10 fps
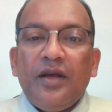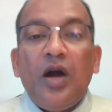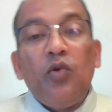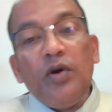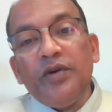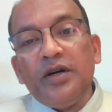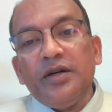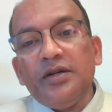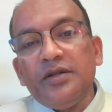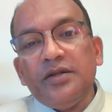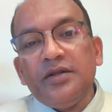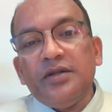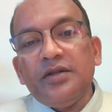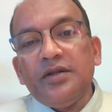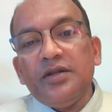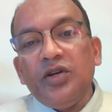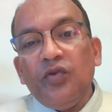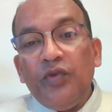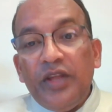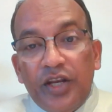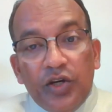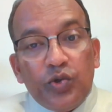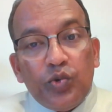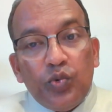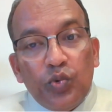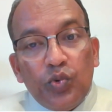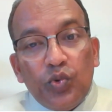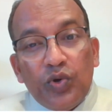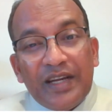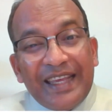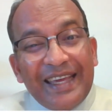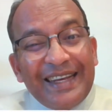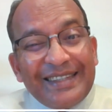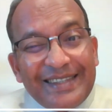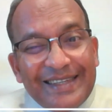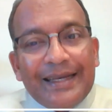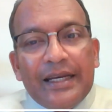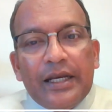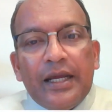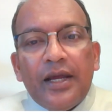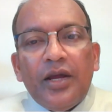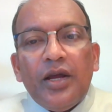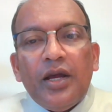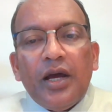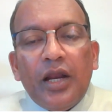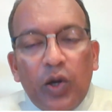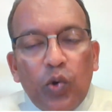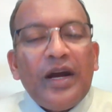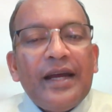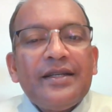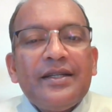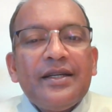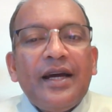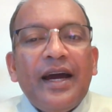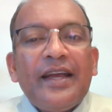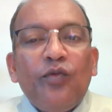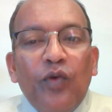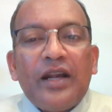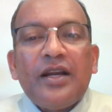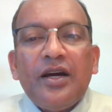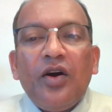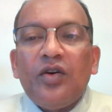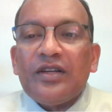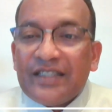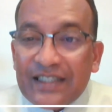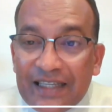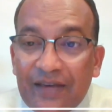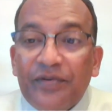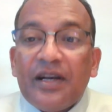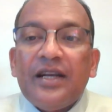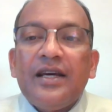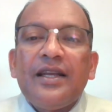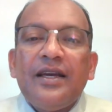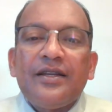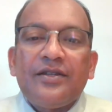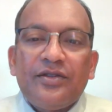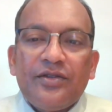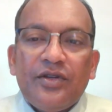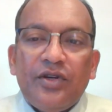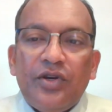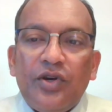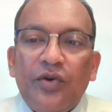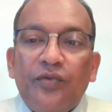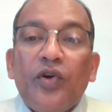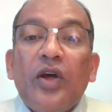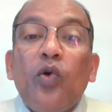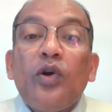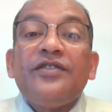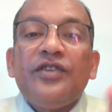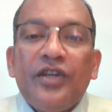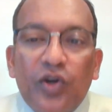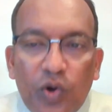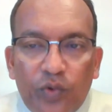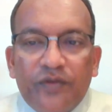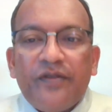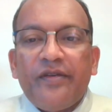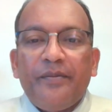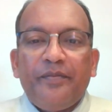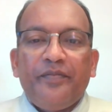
However, we need to realistically look at and work on several areas for a holistic growth.